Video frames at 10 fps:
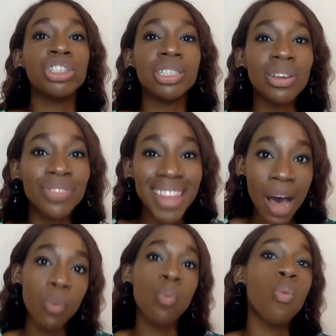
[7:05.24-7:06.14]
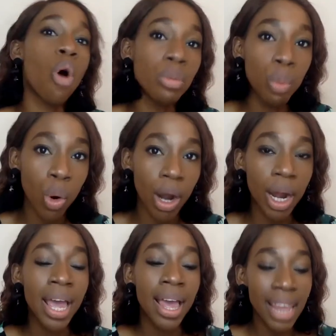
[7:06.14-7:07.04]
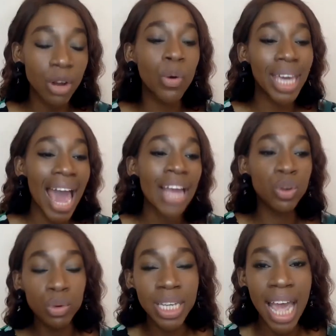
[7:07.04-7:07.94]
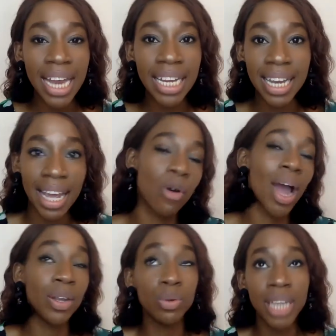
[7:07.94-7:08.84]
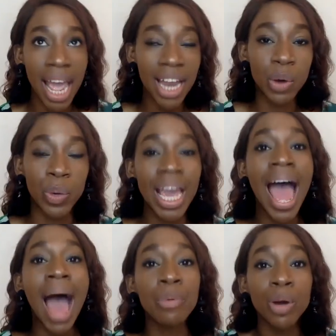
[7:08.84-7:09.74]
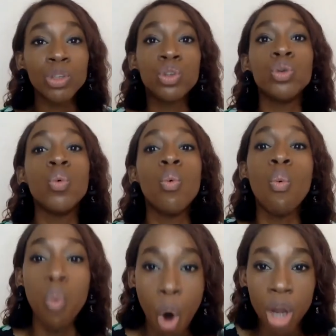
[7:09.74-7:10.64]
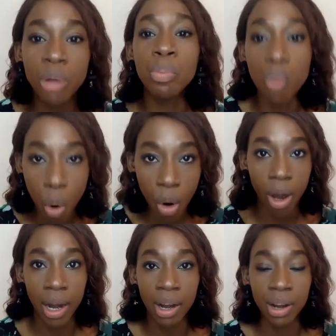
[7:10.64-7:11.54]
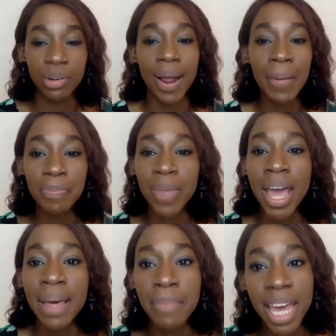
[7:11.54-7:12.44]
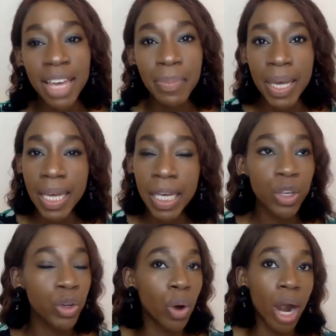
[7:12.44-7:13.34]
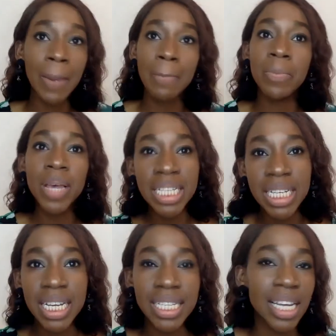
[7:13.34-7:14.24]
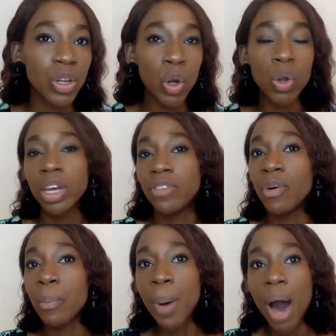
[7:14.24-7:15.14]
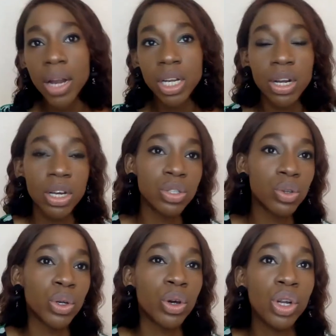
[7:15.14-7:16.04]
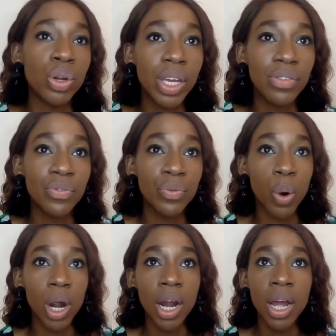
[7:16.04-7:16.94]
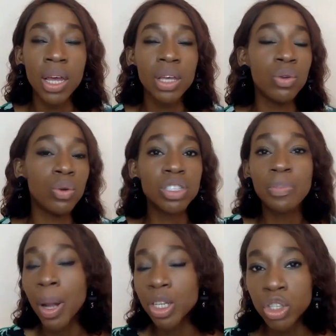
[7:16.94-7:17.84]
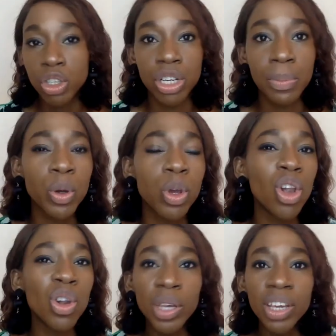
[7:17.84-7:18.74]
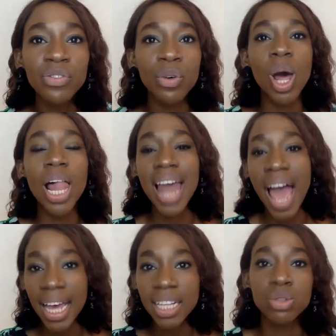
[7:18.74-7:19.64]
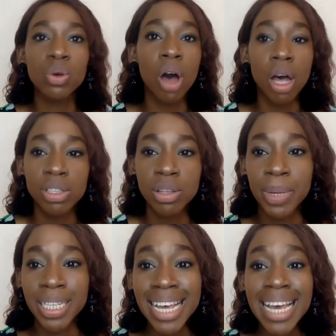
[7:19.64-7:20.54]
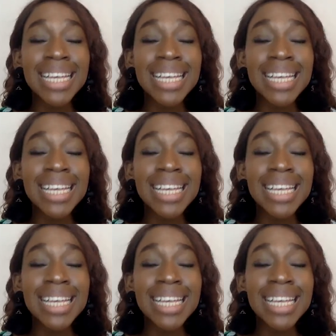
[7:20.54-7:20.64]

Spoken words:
yourself that 1 more. That, okay, I do 10 a day or I do 10 a week. I'm going to do 1 more. Right? Maybe you are in business and you're looking for partners or you're looking for, sponsorship or you're looking for clients or customers,